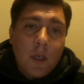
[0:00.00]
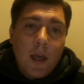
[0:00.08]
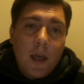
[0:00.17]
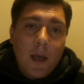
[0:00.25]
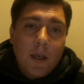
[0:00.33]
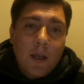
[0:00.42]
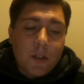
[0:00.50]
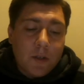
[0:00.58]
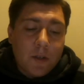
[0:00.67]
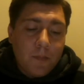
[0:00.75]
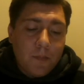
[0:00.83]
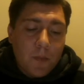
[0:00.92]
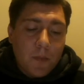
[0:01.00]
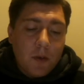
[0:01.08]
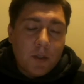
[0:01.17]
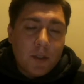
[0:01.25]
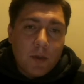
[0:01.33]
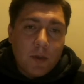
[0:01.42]
Hector,
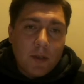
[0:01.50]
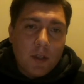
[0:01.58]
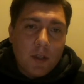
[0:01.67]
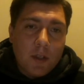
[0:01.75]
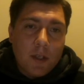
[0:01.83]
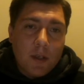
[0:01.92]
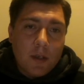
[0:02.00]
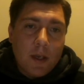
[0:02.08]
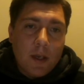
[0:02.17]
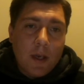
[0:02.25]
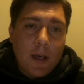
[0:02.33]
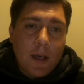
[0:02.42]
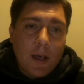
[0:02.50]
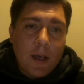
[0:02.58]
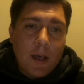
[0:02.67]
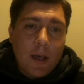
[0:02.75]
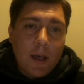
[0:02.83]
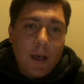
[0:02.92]
who is one of the
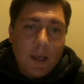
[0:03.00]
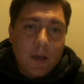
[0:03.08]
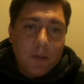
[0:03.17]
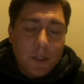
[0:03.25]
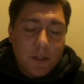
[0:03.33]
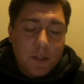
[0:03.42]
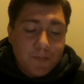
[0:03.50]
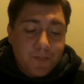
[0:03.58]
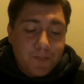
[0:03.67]
actors' names,